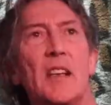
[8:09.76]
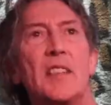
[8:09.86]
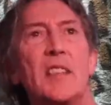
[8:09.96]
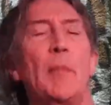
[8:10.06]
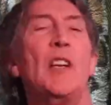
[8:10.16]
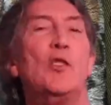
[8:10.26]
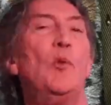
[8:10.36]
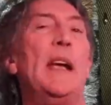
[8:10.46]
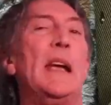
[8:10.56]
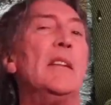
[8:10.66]
a similar
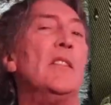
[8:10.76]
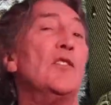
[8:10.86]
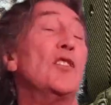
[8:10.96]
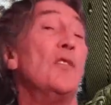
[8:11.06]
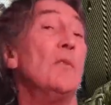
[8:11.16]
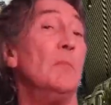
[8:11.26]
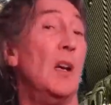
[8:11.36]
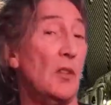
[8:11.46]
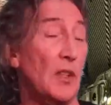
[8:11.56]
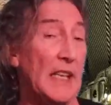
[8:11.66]
grain to
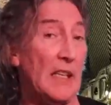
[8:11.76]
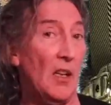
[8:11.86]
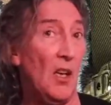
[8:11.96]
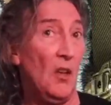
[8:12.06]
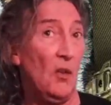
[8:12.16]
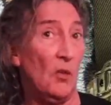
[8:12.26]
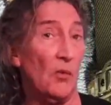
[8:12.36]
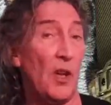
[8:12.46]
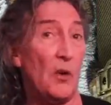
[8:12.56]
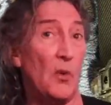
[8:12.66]
mahogany,
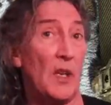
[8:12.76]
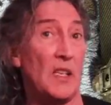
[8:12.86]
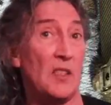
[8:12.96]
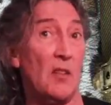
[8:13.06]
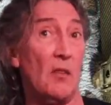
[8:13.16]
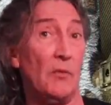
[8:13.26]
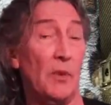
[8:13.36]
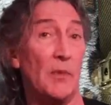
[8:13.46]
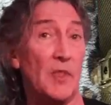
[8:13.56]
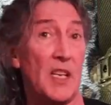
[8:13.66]
although it's not
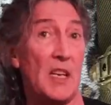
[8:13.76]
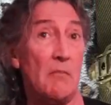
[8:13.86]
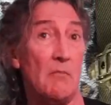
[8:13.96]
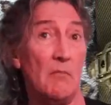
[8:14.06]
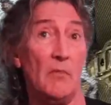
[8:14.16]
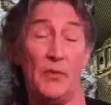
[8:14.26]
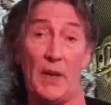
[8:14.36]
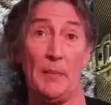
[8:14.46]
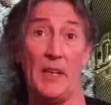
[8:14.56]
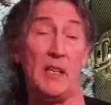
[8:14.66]
from the same
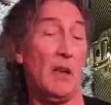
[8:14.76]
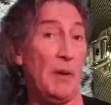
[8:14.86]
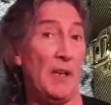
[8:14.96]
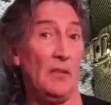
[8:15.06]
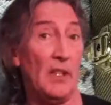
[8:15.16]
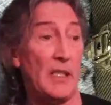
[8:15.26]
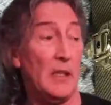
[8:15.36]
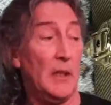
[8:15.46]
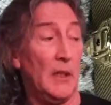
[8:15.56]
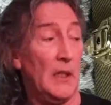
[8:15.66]
family. Apparently,
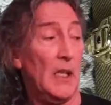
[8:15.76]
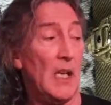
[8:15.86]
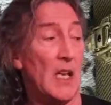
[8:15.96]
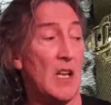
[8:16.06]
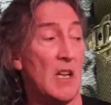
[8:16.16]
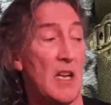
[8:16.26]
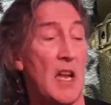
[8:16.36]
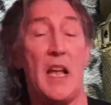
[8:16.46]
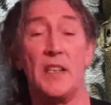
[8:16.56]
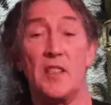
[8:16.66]

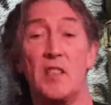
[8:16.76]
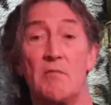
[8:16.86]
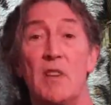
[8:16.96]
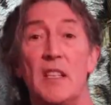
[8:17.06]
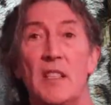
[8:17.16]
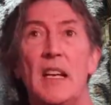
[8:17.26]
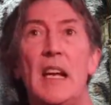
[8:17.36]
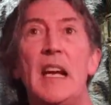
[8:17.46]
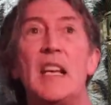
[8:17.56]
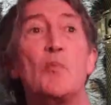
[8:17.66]

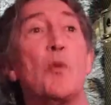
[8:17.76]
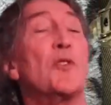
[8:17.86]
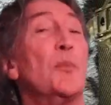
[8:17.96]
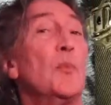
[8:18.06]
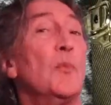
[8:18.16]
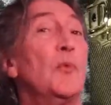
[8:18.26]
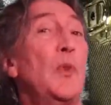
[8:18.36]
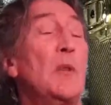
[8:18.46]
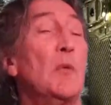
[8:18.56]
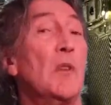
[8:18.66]
it's what's
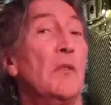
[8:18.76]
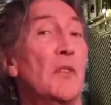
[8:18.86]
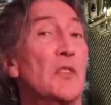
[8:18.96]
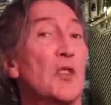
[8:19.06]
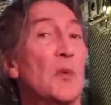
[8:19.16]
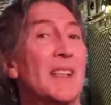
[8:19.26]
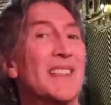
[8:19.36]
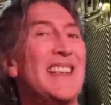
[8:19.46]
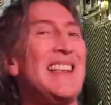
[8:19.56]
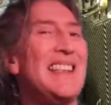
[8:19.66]
frequently referred to
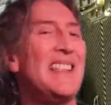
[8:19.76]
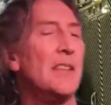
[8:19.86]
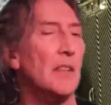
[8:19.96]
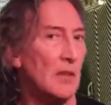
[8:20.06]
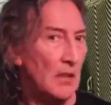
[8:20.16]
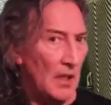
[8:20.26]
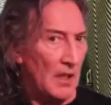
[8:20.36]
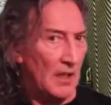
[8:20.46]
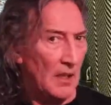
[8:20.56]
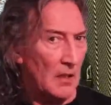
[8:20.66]
as Eastern
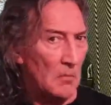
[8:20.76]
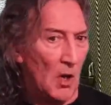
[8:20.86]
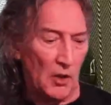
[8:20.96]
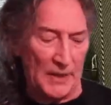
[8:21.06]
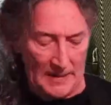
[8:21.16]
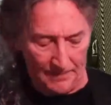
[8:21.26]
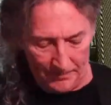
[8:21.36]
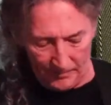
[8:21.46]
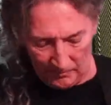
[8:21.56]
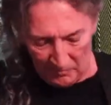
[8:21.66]
mahogany.
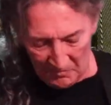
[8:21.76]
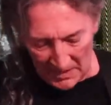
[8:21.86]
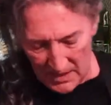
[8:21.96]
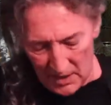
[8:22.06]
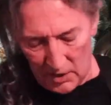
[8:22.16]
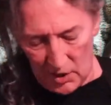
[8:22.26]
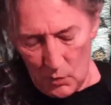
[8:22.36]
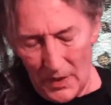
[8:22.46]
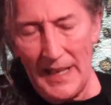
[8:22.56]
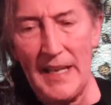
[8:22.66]
So,